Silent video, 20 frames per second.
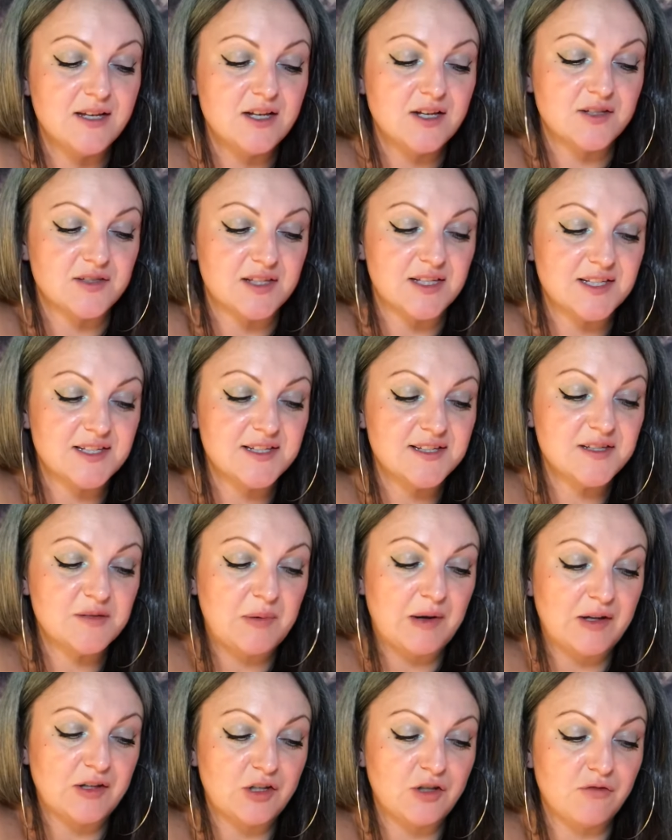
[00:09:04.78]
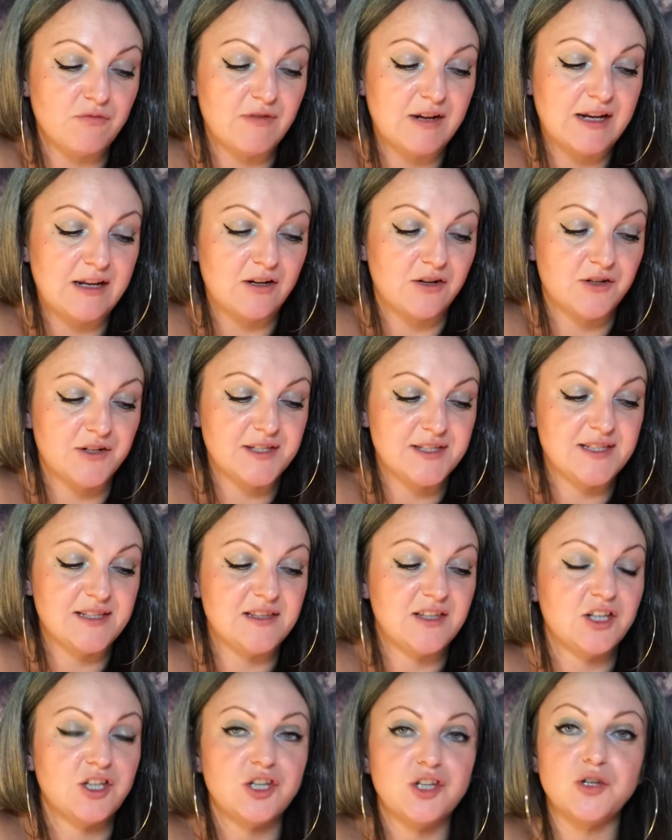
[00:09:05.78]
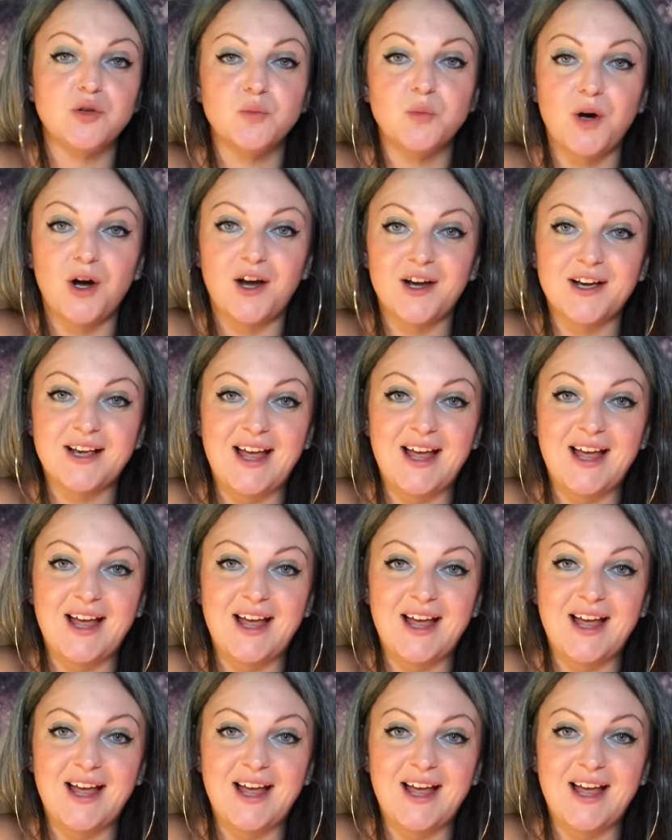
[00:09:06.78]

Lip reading: So this is about you realising that you work